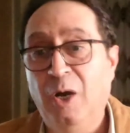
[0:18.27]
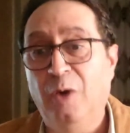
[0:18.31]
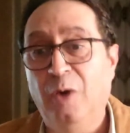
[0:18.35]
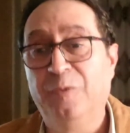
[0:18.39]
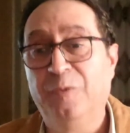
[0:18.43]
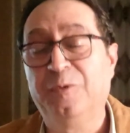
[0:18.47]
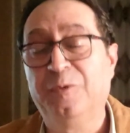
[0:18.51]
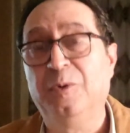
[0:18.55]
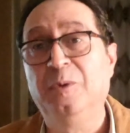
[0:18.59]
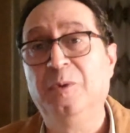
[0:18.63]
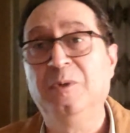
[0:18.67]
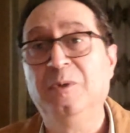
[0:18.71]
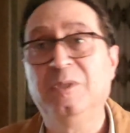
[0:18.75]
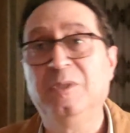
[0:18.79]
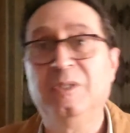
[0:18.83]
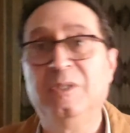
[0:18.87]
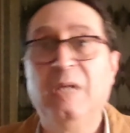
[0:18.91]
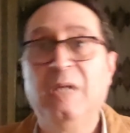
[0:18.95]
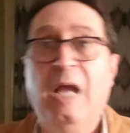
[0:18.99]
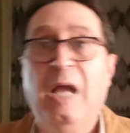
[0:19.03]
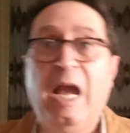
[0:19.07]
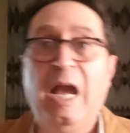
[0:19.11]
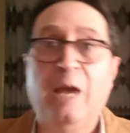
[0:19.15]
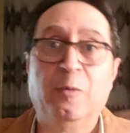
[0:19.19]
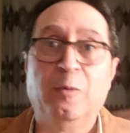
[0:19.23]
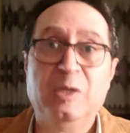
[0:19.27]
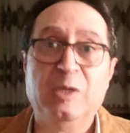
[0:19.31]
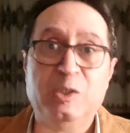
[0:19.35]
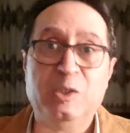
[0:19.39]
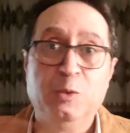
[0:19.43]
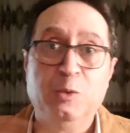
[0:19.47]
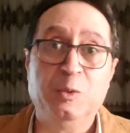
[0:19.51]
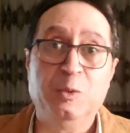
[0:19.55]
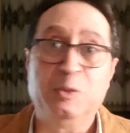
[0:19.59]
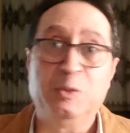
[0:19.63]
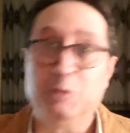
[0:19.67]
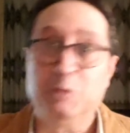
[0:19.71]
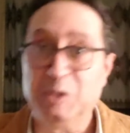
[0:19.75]
Of course, I will
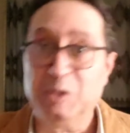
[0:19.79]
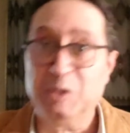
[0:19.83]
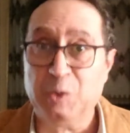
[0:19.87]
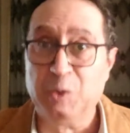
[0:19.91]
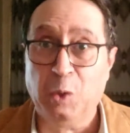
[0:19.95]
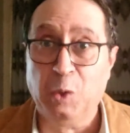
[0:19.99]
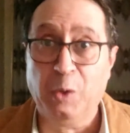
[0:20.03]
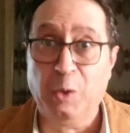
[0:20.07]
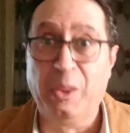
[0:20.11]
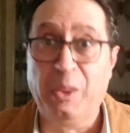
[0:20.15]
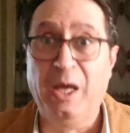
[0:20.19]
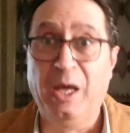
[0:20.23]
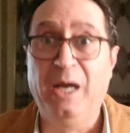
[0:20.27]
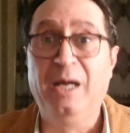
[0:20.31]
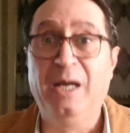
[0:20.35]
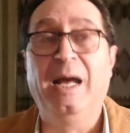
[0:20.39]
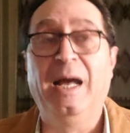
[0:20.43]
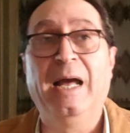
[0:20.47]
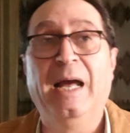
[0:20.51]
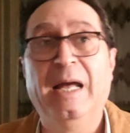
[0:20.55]
do it with Hoda,